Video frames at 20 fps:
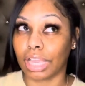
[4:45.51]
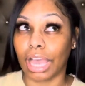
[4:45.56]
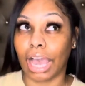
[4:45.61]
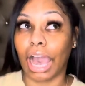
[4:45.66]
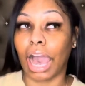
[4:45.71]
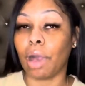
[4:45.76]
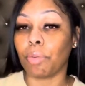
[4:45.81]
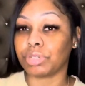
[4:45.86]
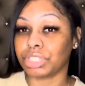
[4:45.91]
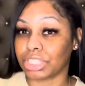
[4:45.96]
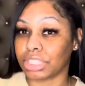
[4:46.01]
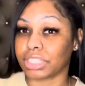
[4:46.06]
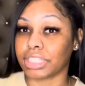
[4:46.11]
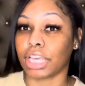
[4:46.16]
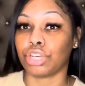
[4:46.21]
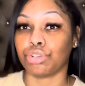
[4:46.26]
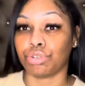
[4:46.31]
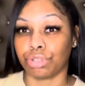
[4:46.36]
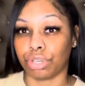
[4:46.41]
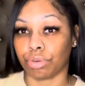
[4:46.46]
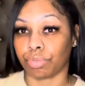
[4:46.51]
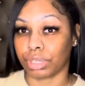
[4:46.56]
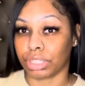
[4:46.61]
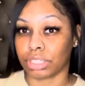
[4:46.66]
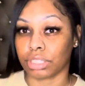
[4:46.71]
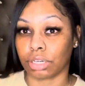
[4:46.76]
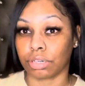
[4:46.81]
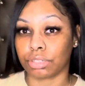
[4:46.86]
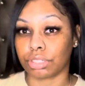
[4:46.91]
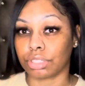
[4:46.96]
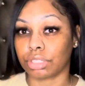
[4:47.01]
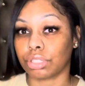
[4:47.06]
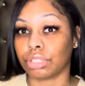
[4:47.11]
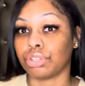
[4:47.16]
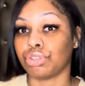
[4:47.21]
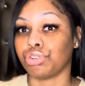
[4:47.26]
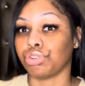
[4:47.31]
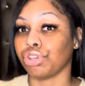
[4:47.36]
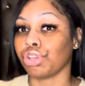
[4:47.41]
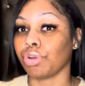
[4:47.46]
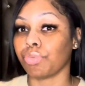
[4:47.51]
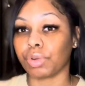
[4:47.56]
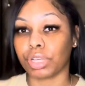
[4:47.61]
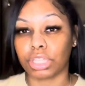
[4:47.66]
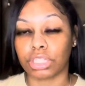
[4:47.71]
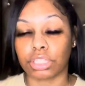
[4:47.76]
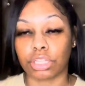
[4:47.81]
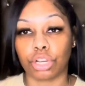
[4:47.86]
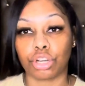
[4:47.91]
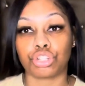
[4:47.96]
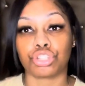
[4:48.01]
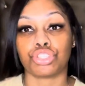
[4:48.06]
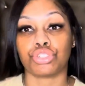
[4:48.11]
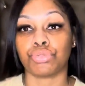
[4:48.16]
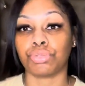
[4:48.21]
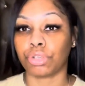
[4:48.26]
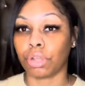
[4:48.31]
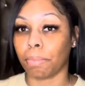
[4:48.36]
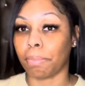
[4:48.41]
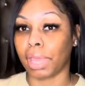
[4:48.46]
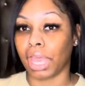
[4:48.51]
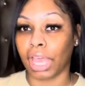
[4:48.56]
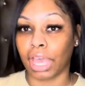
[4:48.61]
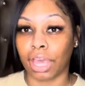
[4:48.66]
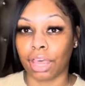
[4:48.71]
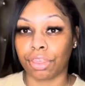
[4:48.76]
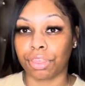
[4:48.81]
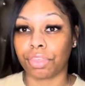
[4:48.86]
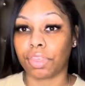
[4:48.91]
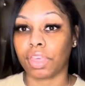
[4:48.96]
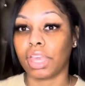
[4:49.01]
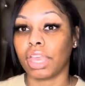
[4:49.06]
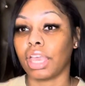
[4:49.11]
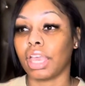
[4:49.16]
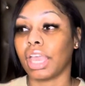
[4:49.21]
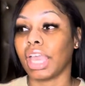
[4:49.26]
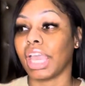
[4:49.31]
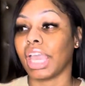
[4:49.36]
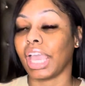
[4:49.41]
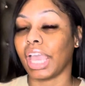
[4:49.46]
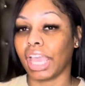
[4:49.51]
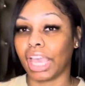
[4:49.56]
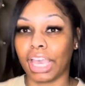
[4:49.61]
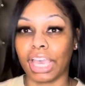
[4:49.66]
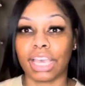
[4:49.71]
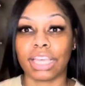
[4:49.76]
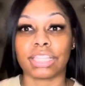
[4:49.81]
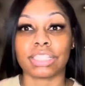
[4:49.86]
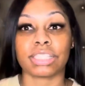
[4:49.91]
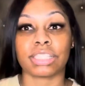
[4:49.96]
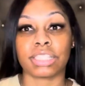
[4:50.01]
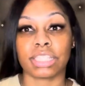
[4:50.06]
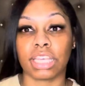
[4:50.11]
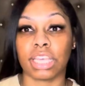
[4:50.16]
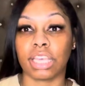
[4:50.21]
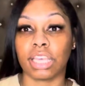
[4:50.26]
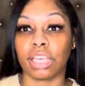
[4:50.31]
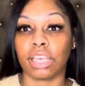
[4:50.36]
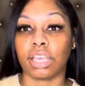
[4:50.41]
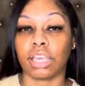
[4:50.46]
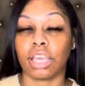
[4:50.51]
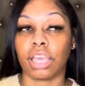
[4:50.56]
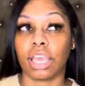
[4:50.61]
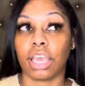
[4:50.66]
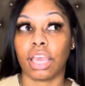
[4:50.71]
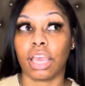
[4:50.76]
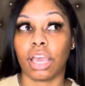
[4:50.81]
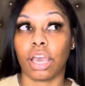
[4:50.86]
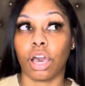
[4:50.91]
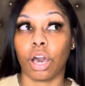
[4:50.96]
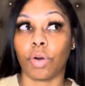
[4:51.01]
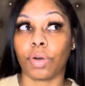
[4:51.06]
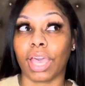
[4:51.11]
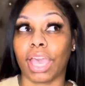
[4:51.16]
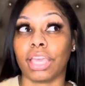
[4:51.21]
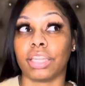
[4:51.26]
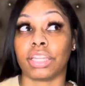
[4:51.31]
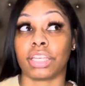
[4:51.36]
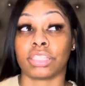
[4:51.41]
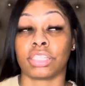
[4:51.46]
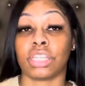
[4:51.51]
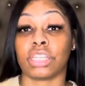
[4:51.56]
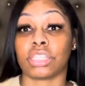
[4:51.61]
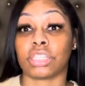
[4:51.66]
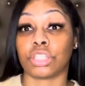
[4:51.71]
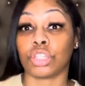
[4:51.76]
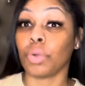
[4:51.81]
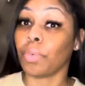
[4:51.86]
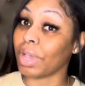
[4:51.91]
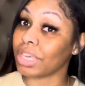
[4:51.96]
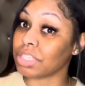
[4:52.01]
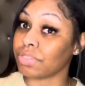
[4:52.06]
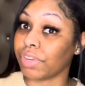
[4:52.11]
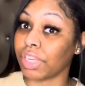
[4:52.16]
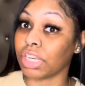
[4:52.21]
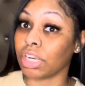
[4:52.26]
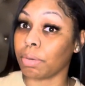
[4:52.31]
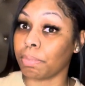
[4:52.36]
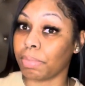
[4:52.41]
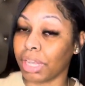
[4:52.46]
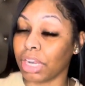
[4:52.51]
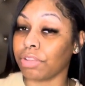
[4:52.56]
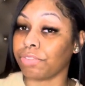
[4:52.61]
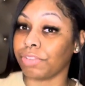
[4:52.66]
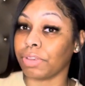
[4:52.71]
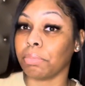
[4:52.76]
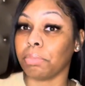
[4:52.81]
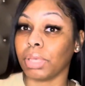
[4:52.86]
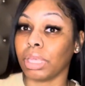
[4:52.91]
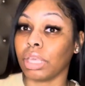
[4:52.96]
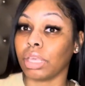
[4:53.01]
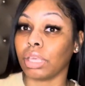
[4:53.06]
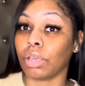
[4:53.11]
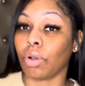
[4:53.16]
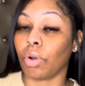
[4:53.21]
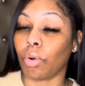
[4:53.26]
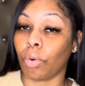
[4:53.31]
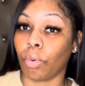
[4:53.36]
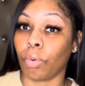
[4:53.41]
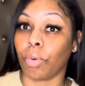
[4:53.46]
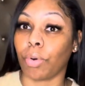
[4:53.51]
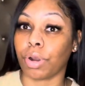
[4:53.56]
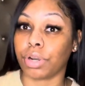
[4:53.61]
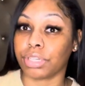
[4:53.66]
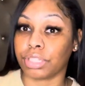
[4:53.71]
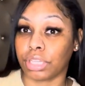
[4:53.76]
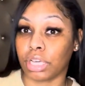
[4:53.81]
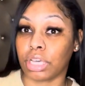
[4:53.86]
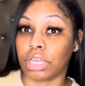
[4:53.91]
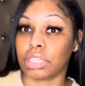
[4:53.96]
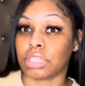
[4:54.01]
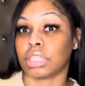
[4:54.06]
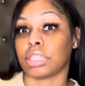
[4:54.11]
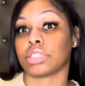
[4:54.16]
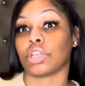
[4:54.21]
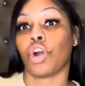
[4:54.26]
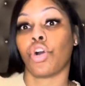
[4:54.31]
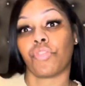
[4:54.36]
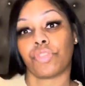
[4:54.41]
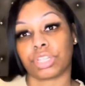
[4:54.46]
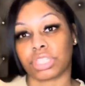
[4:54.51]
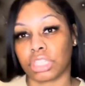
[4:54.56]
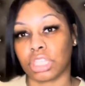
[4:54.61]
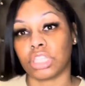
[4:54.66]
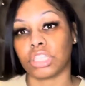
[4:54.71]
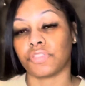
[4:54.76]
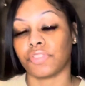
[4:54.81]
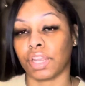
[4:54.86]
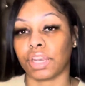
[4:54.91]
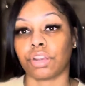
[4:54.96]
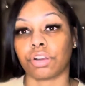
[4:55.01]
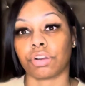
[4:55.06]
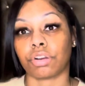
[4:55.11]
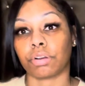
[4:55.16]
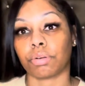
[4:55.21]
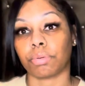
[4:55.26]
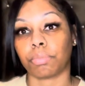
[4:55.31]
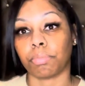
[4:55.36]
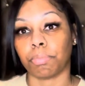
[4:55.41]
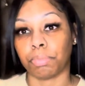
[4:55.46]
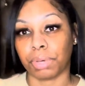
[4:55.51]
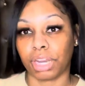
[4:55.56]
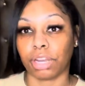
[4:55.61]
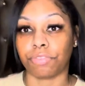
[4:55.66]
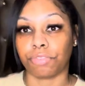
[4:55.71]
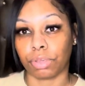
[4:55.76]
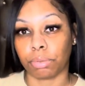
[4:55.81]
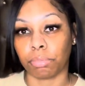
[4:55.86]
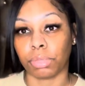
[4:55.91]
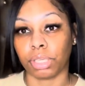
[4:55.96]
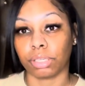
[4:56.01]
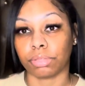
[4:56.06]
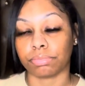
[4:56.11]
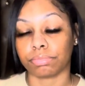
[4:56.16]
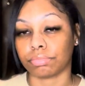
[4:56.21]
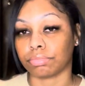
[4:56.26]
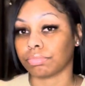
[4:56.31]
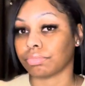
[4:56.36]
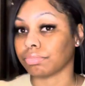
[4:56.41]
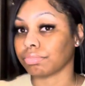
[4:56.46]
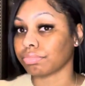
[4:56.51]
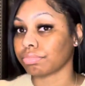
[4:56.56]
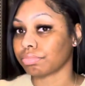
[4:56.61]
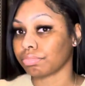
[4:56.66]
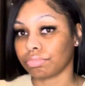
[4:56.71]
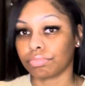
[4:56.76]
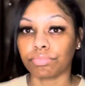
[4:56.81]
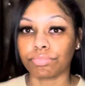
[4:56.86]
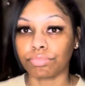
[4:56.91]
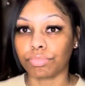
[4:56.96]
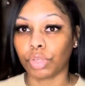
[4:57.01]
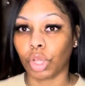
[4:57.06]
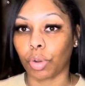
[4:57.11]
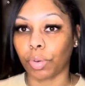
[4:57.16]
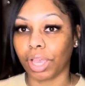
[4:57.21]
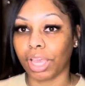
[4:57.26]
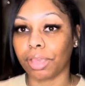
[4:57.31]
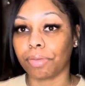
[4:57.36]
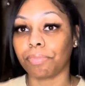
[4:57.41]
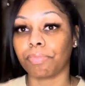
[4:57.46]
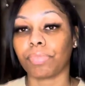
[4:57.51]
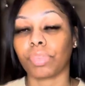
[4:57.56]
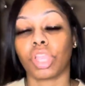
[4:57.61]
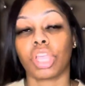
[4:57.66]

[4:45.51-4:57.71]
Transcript: I would just say do your research. Do your research, do your math, and see, okay, does this U.S. vendor benefit me? Or does this overseas vendor benefit me? Okay?